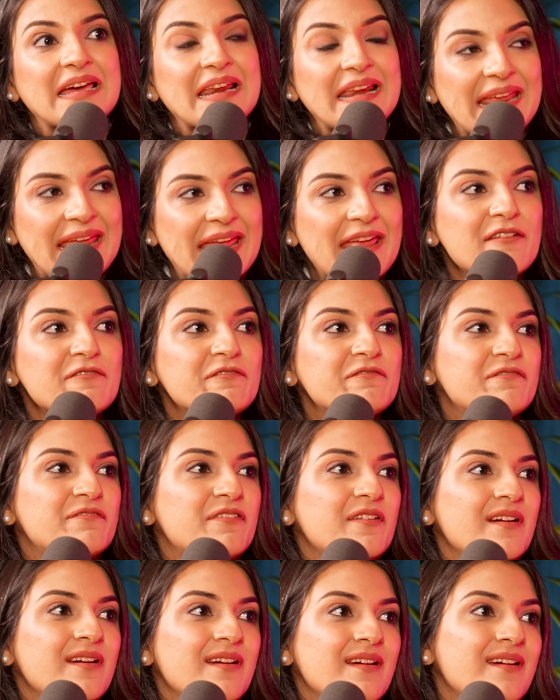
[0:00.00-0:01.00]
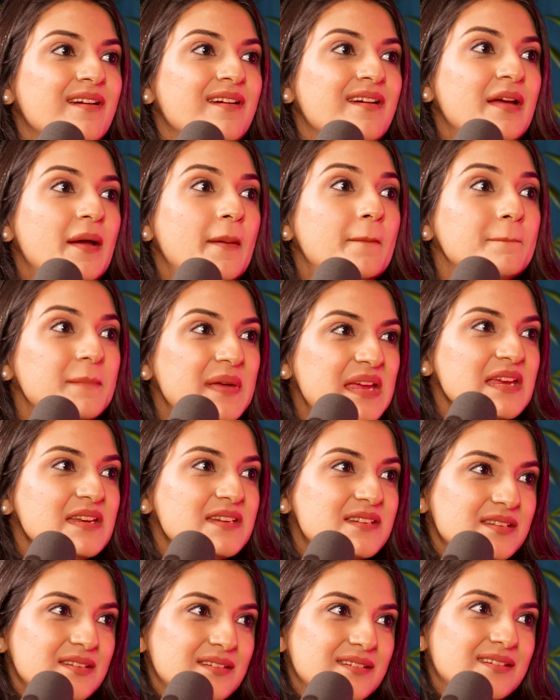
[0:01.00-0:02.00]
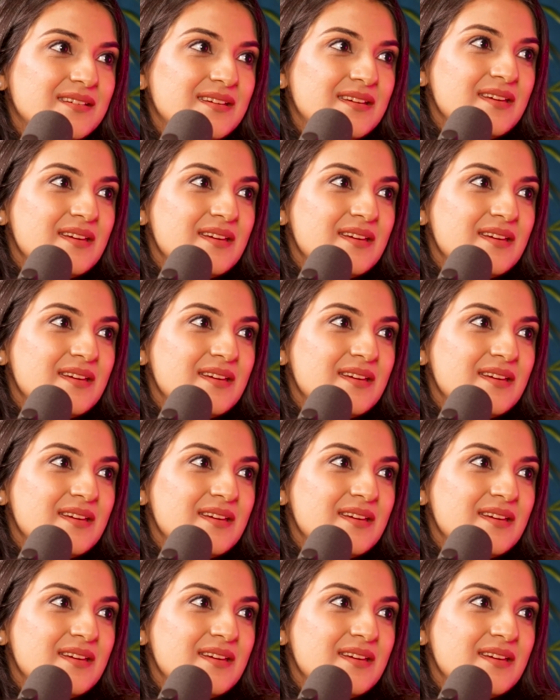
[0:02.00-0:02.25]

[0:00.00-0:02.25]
crave meat.